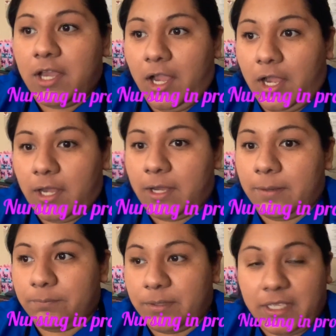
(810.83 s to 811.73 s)

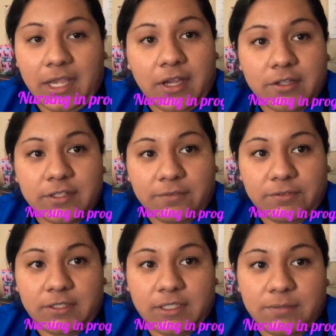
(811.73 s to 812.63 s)
But yeah, I'll
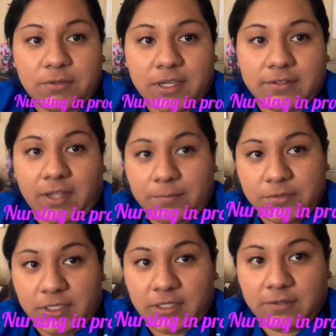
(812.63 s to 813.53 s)
definitely keep you guys
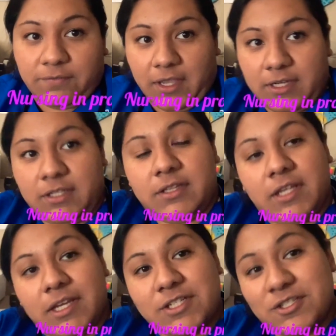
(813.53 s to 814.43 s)
updated of
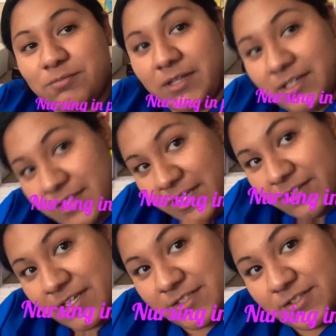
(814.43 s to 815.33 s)
anything. I just wanted to let you
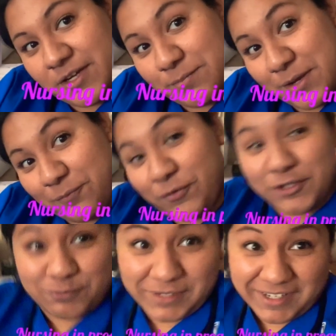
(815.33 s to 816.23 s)
guys know how my
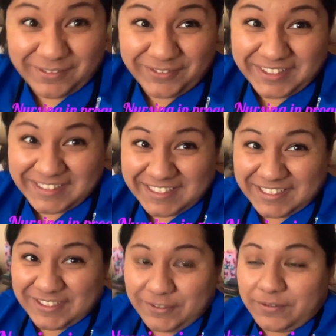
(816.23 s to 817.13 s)
first week of nursing
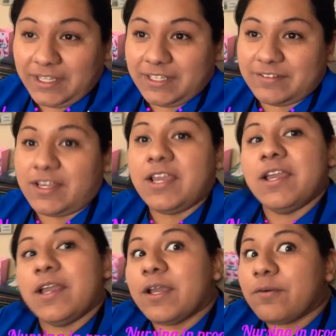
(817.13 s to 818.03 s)
school is.
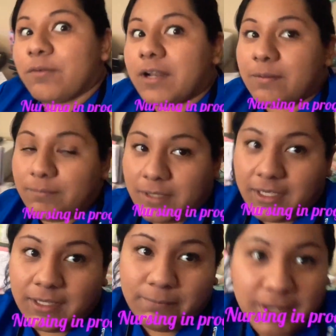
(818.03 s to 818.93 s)
And what I
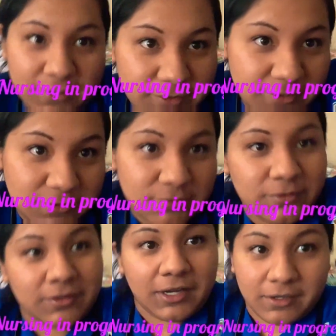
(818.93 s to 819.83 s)
mean by nursing
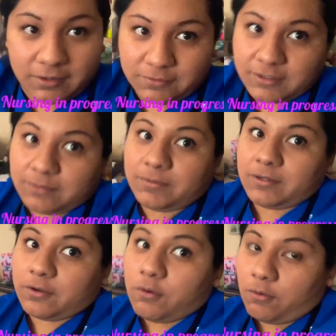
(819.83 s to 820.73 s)
school, I obviously
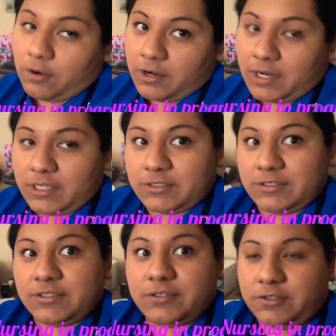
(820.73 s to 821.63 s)
mean core, not
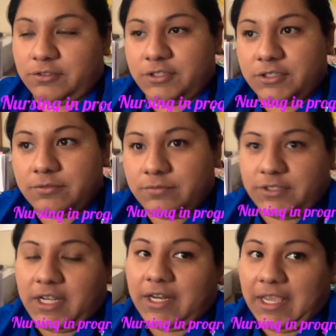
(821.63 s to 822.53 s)
just, you know,
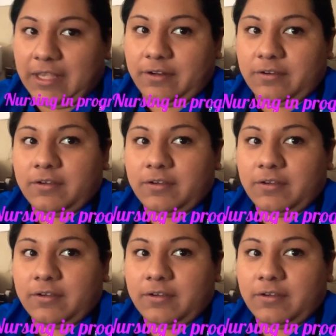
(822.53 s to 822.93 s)
gen ed.